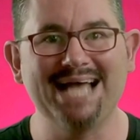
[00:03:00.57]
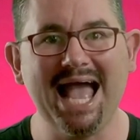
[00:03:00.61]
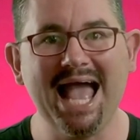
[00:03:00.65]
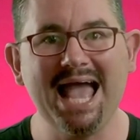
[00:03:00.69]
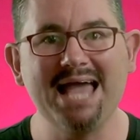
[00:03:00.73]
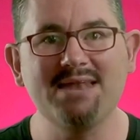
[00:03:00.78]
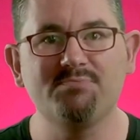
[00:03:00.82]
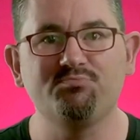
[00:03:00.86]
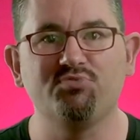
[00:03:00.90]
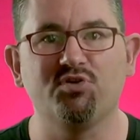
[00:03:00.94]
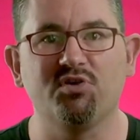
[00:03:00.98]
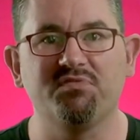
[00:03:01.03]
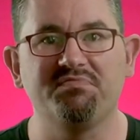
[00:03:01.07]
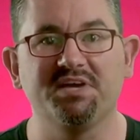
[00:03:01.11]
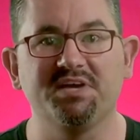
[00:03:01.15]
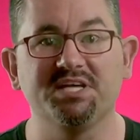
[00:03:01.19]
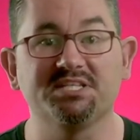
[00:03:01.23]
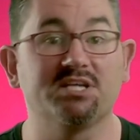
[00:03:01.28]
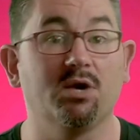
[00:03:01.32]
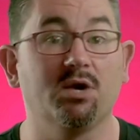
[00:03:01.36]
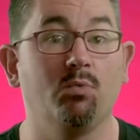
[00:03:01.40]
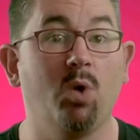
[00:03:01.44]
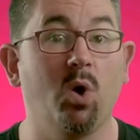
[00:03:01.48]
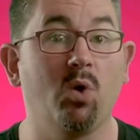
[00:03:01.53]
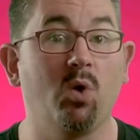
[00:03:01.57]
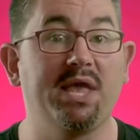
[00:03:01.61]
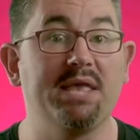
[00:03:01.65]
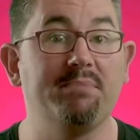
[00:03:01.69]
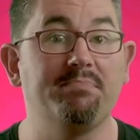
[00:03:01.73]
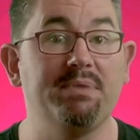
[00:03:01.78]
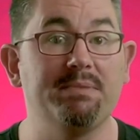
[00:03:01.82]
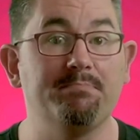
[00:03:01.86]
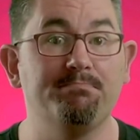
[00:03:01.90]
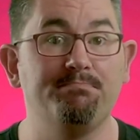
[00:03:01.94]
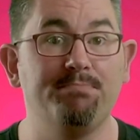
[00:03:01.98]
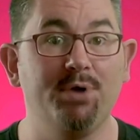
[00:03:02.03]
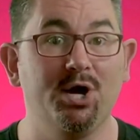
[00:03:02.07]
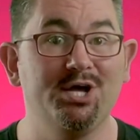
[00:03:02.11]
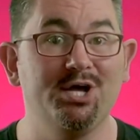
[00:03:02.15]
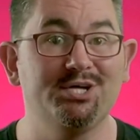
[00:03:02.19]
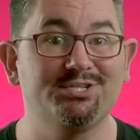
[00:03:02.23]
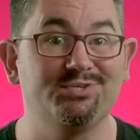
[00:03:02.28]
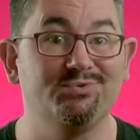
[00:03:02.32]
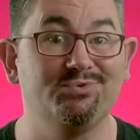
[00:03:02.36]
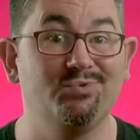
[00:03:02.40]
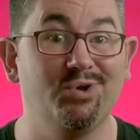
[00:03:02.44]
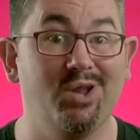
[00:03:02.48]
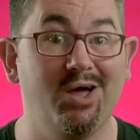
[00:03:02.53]
and profits while keeping
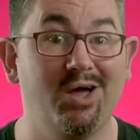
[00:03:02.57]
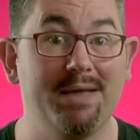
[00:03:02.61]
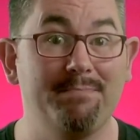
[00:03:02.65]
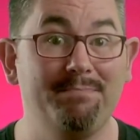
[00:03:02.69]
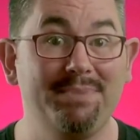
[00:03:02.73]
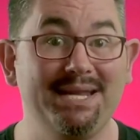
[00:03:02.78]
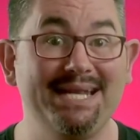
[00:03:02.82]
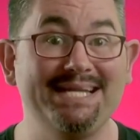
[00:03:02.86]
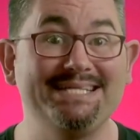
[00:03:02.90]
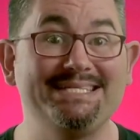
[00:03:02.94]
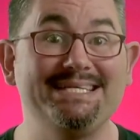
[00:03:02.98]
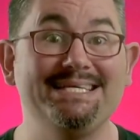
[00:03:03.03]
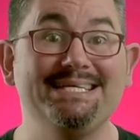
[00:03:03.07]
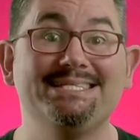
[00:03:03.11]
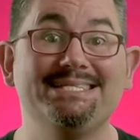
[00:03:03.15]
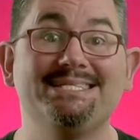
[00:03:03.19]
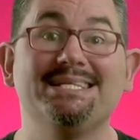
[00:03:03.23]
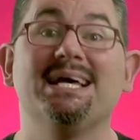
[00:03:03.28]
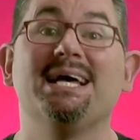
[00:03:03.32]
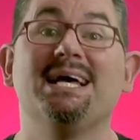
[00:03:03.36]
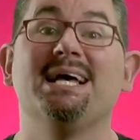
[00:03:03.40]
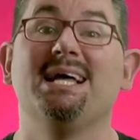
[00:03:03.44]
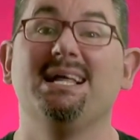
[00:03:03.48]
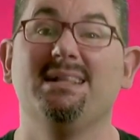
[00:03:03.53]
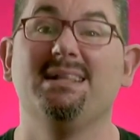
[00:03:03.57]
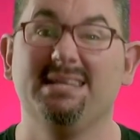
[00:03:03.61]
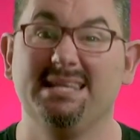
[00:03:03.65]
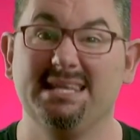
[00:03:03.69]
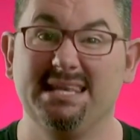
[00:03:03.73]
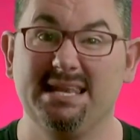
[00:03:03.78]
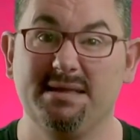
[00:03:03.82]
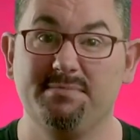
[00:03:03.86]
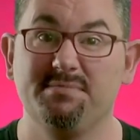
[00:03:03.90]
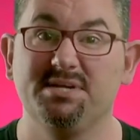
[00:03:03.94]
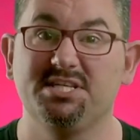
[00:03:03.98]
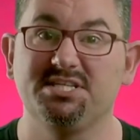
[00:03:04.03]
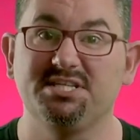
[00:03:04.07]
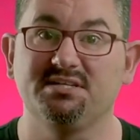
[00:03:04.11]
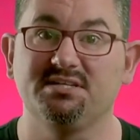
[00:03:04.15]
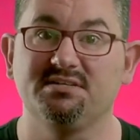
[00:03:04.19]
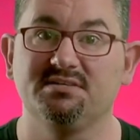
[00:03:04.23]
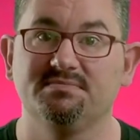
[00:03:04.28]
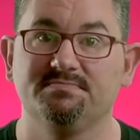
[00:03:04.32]
personal liabilities limited.